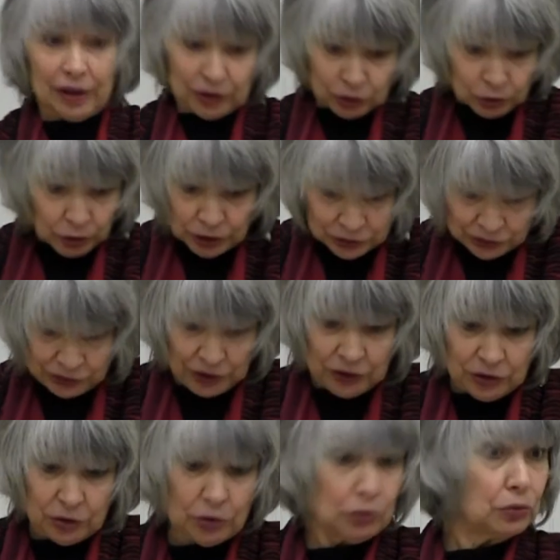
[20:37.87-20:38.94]

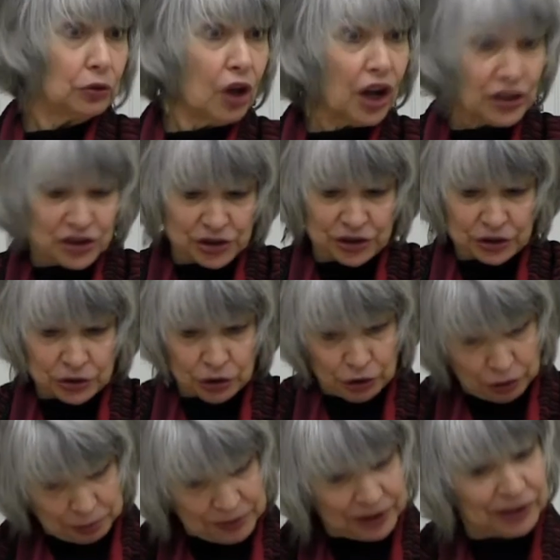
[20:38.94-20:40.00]
Crutzen, who launched the
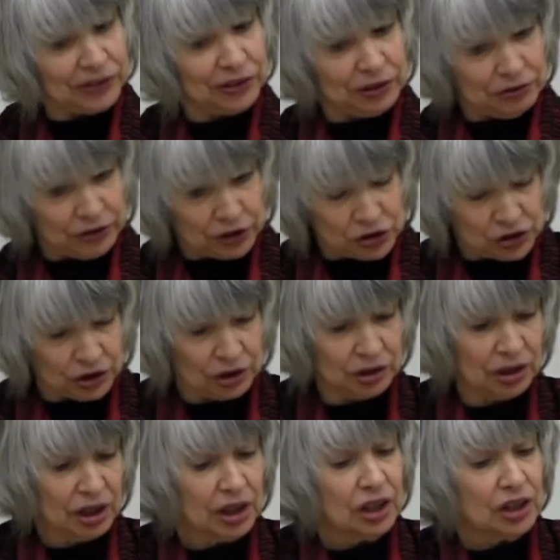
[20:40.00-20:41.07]
term, does envision
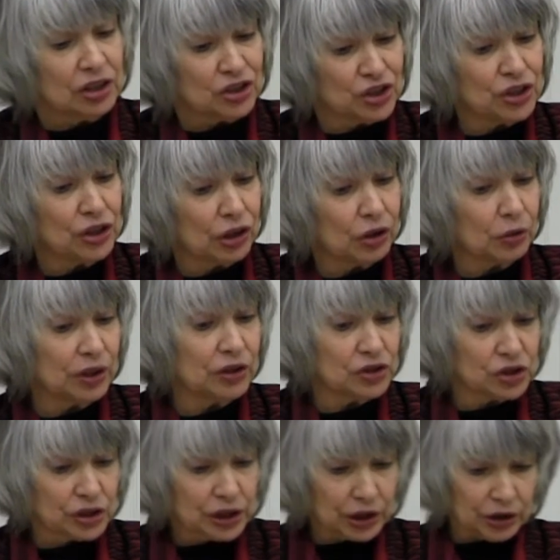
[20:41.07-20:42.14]

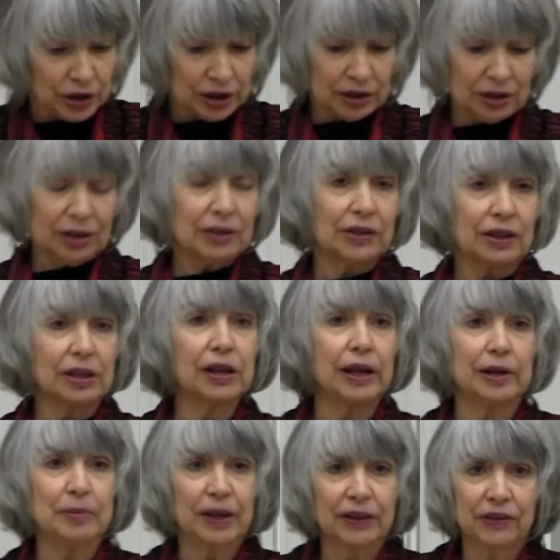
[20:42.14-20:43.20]
geoengineering the
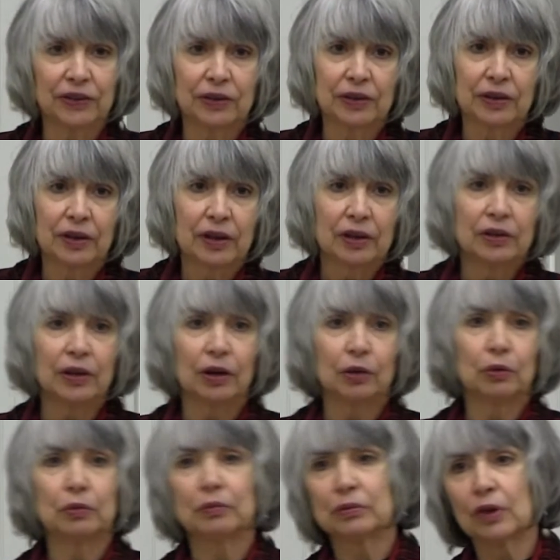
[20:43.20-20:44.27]
climate,
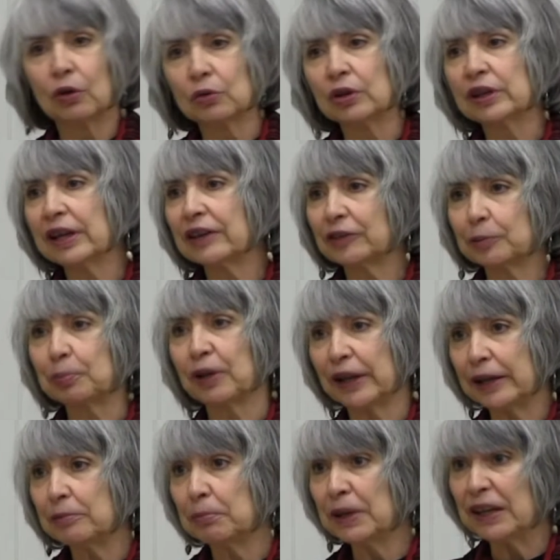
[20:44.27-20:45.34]
though only as
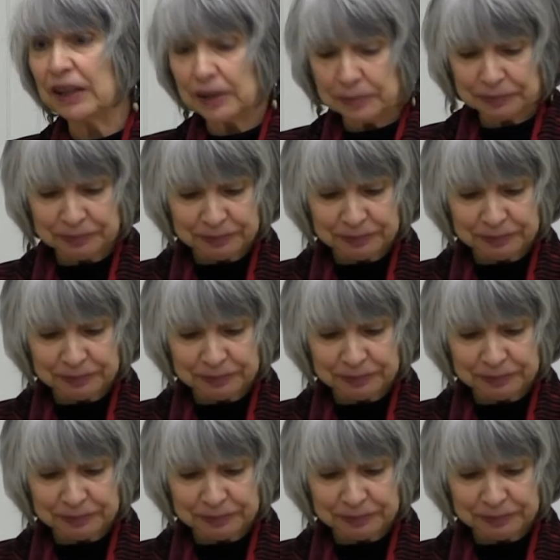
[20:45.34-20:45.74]
Plan B.